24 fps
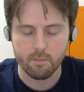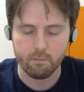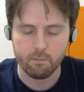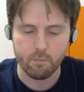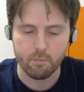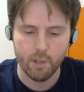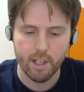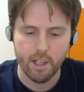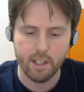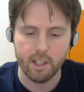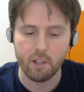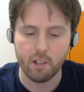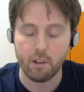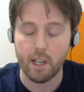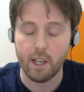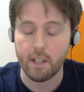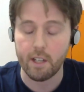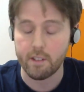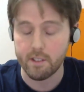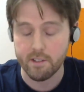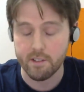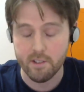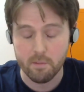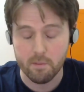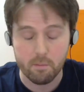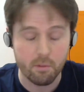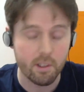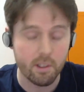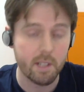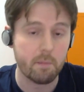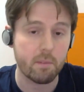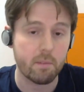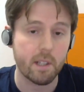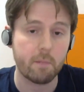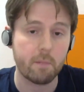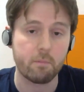breaking ground on some
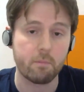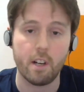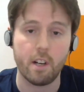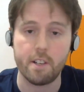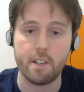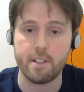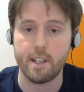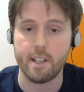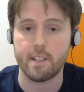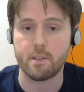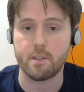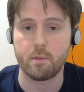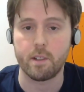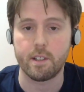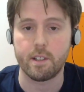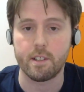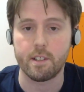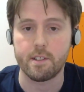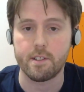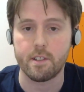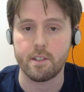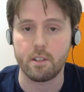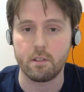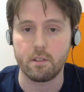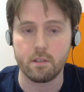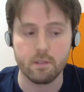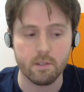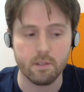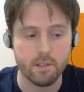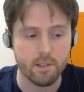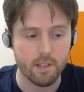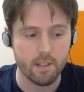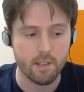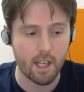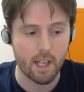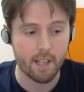pretty big projects with it. So it
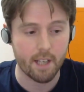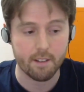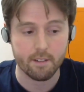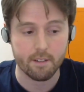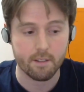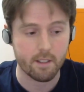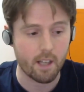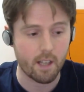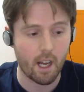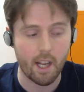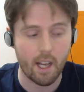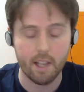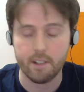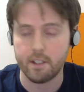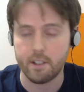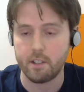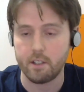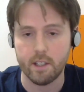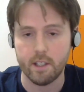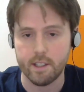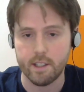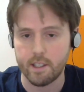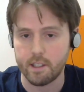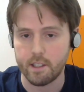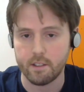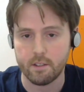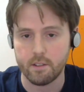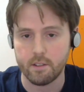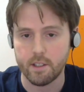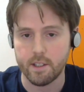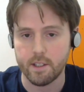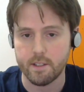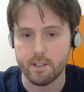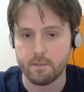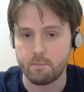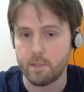was, I had no idea who
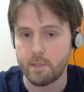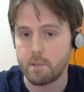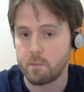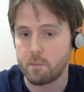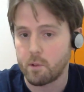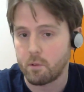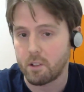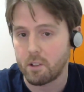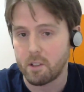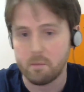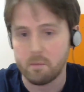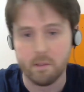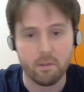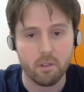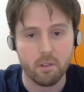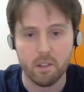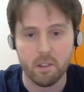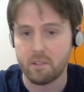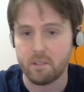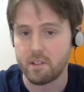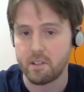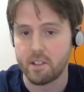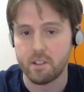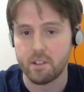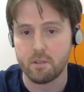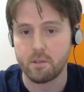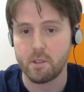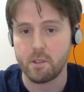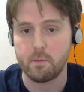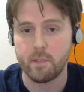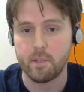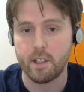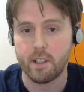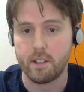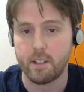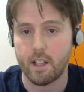these people were before they were in the
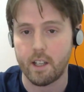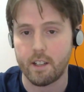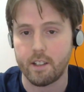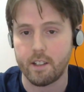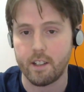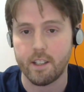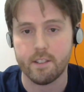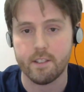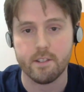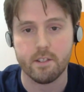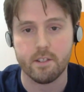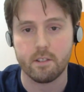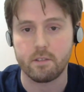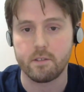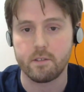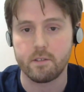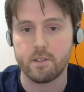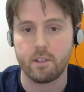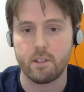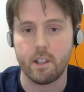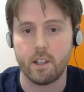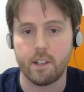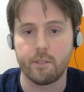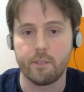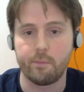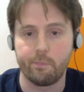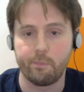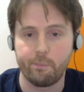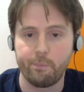room there that night. So it's great.